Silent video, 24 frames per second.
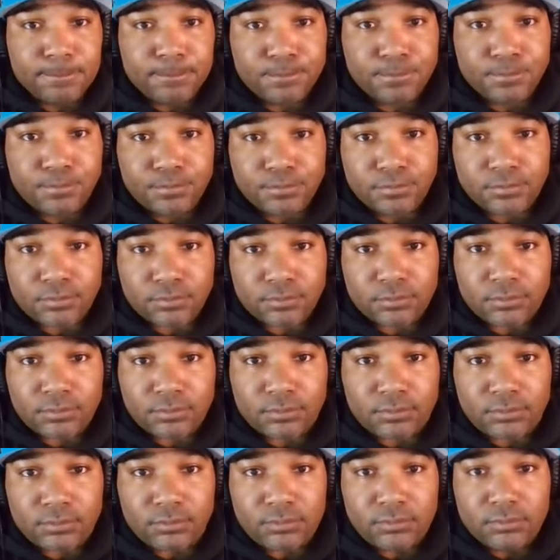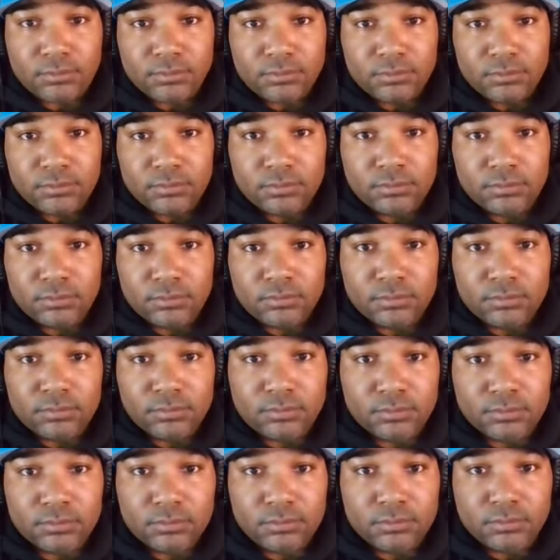
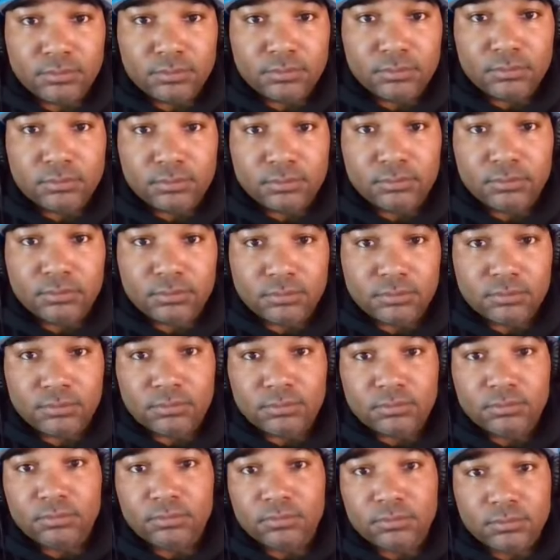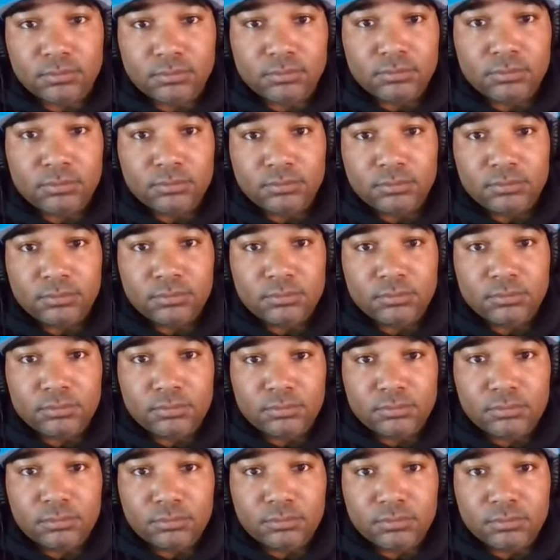
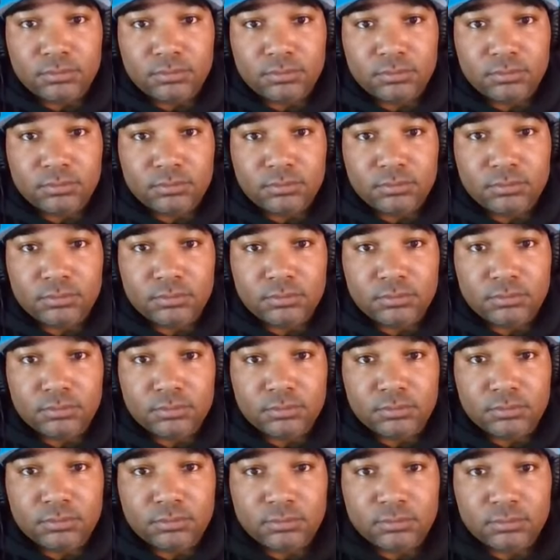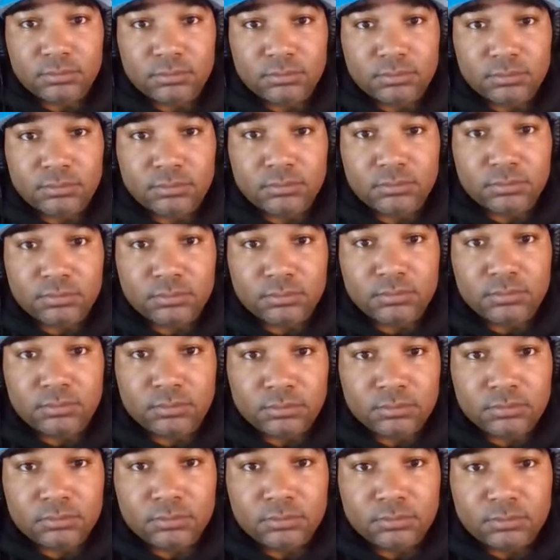
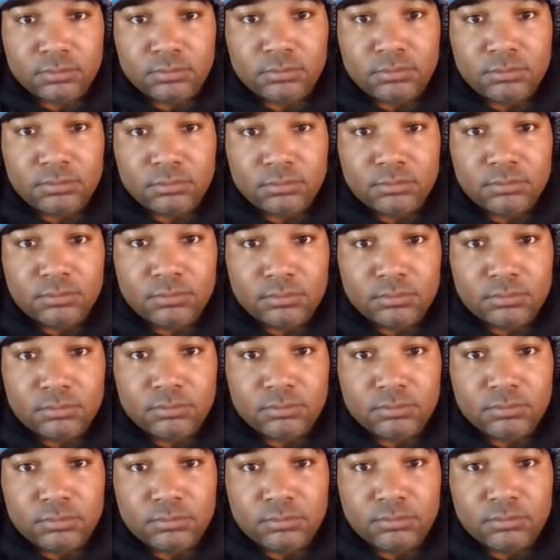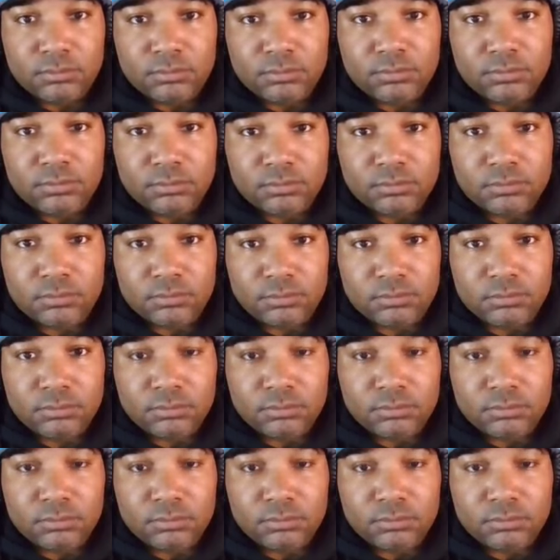(not speaking)